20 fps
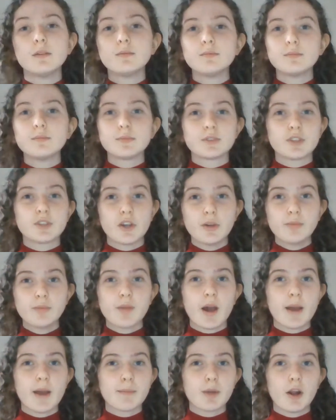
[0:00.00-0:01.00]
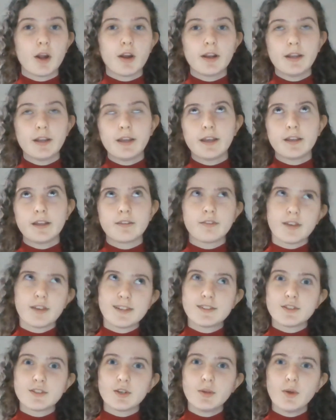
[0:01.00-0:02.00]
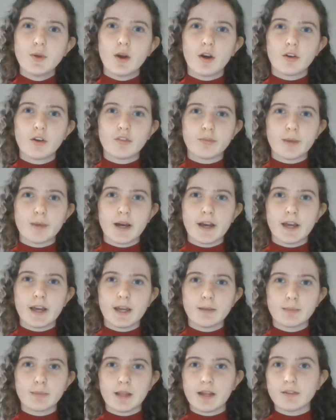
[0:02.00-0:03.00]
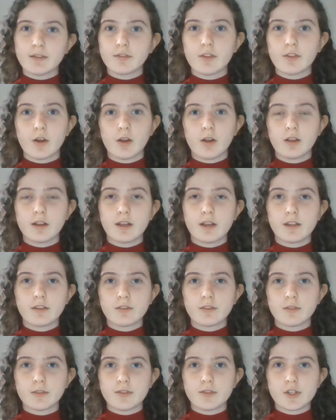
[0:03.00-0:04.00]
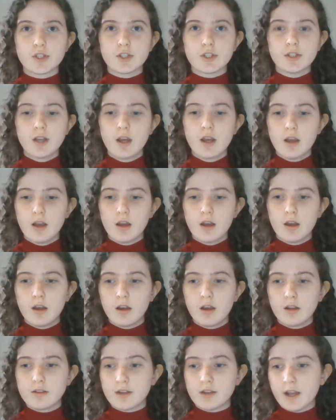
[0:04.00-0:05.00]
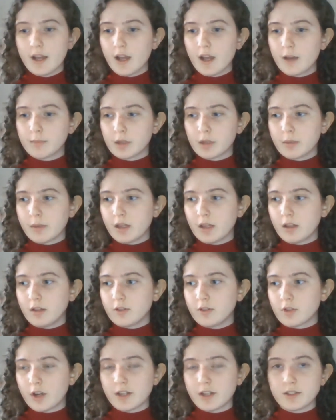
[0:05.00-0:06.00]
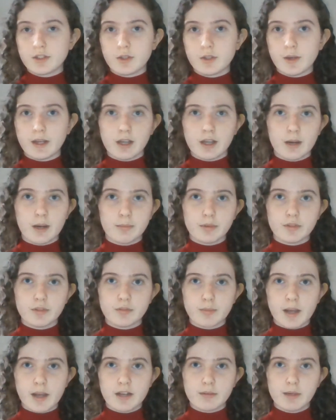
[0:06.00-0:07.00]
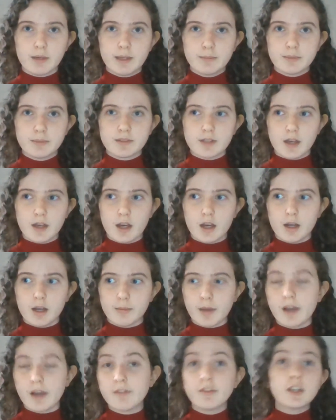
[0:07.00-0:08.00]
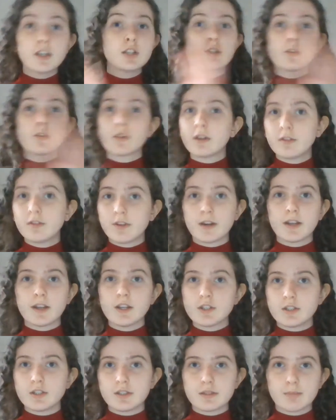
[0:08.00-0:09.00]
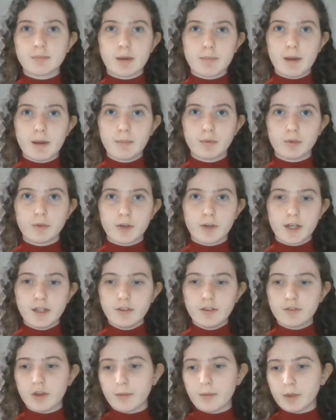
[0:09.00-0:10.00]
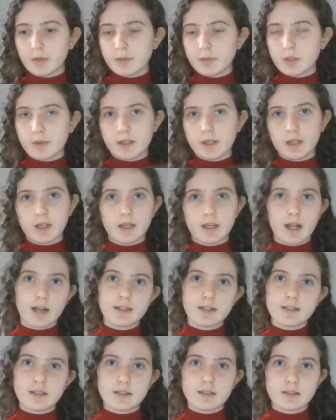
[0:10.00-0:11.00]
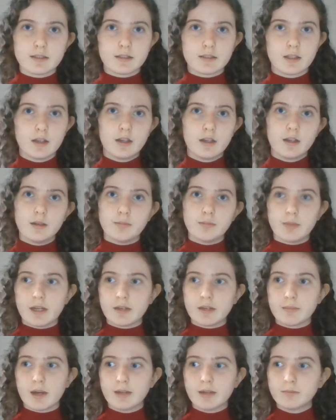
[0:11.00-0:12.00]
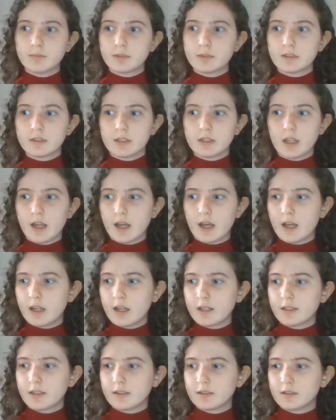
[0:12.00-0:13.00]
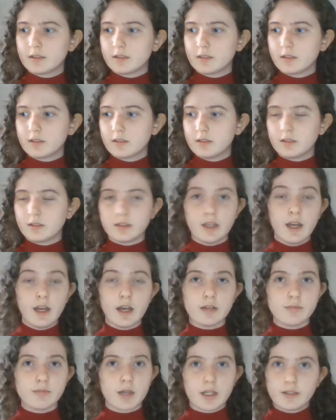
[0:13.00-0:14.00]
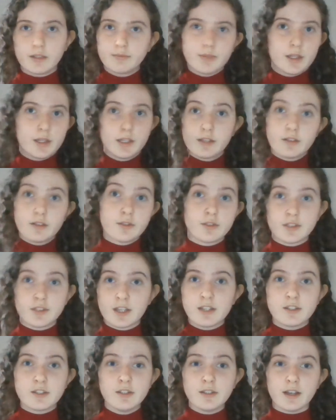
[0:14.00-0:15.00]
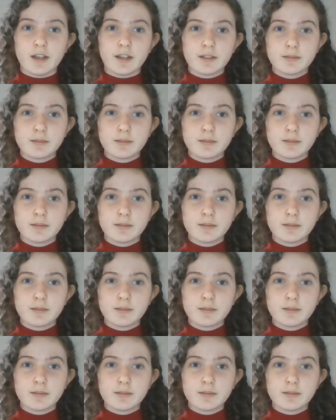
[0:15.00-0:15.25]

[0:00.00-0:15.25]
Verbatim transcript: So I'm currently in phase 2 of my plan for the holidays revision. Today I'm going to be trying to do a couple of mind maps. I finished all the foundations mind maps already, so I'm going to be doing analysis mind maps, and yeah, I guess I'll just get to that.